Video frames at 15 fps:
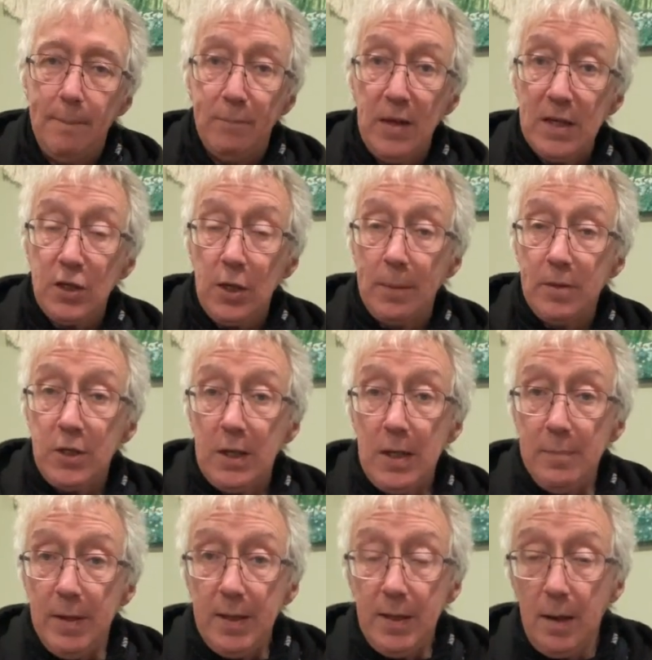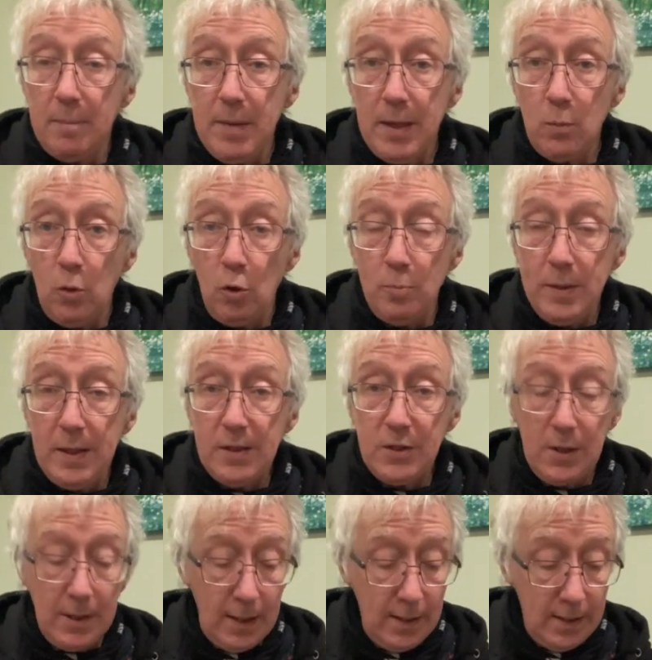Next time you see me, I may well be
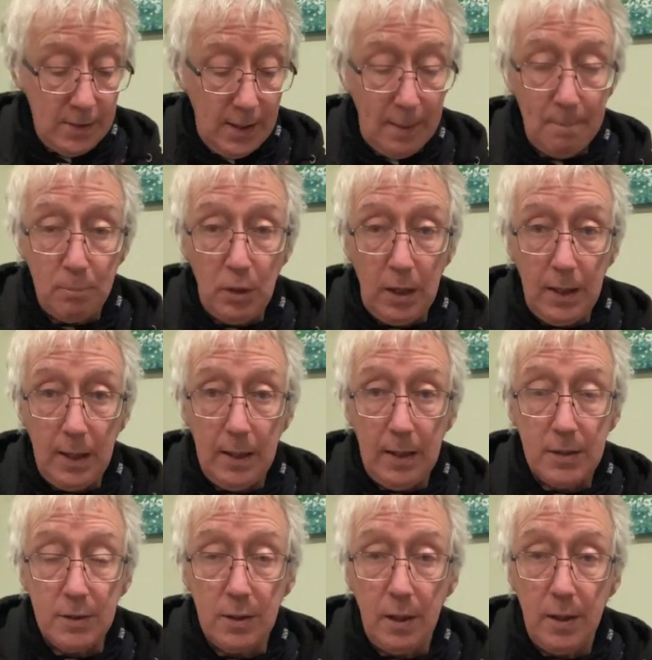singing it and playing it.